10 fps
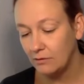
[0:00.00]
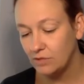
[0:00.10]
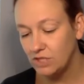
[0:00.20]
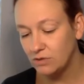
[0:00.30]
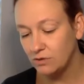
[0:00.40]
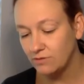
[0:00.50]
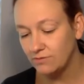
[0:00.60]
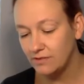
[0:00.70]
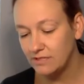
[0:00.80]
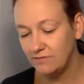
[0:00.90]
When she told her
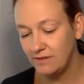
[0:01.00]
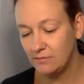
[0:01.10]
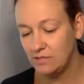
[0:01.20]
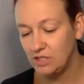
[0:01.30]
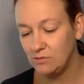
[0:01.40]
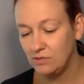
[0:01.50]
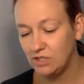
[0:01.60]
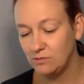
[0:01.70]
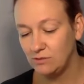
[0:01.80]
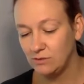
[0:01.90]
friends and family what
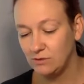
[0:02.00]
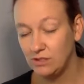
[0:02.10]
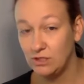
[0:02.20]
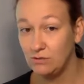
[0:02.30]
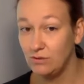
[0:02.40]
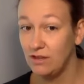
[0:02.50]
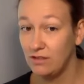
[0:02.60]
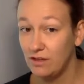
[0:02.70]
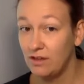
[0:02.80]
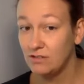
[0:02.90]
she was going to do, they
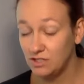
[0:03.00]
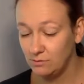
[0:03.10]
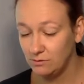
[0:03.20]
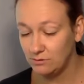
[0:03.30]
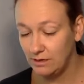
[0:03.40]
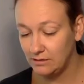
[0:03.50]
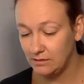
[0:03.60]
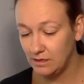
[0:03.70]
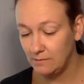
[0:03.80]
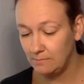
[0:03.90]
thought she was
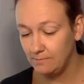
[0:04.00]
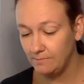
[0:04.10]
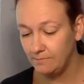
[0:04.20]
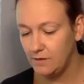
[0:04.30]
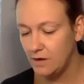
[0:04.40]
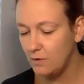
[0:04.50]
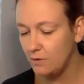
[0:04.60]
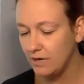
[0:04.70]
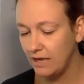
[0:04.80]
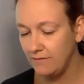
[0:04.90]
crazy. No
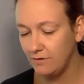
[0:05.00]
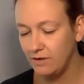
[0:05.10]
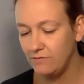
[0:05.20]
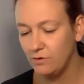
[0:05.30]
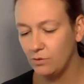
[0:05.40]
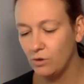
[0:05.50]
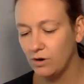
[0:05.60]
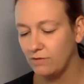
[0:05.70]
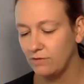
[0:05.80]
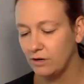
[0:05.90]
one gave her even a
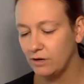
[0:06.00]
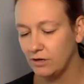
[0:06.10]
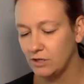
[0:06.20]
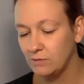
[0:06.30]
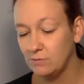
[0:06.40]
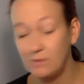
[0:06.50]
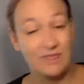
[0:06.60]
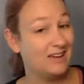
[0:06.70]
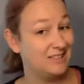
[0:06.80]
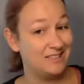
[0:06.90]
word of encouragement, but
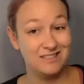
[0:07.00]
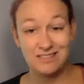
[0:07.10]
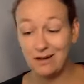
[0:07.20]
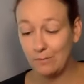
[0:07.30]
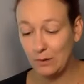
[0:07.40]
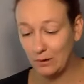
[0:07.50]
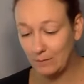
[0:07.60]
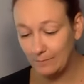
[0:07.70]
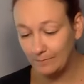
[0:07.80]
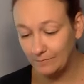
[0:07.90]
that didn't stop her.
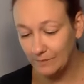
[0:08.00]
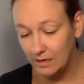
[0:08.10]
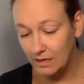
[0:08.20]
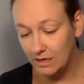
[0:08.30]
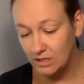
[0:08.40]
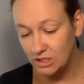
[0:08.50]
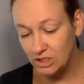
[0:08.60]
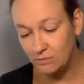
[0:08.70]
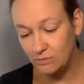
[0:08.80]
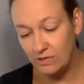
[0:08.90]

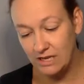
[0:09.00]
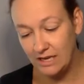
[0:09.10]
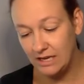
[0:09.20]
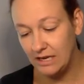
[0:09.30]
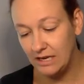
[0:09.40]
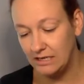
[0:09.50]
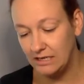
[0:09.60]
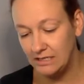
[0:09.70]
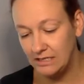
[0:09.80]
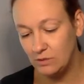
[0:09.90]
She went ahead
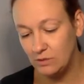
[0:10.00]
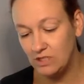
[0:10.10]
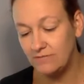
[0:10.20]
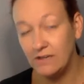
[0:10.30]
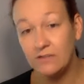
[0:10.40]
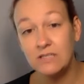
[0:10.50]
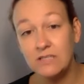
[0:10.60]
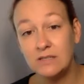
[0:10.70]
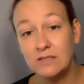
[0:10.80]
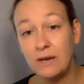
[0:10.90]
and did what she felt
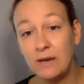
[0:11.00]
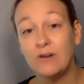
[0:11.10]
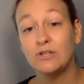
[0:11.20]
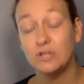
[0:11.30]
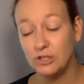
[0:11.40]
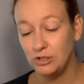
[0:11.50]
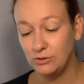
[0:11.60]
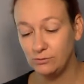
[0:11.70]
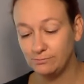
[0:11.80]
inspired to do.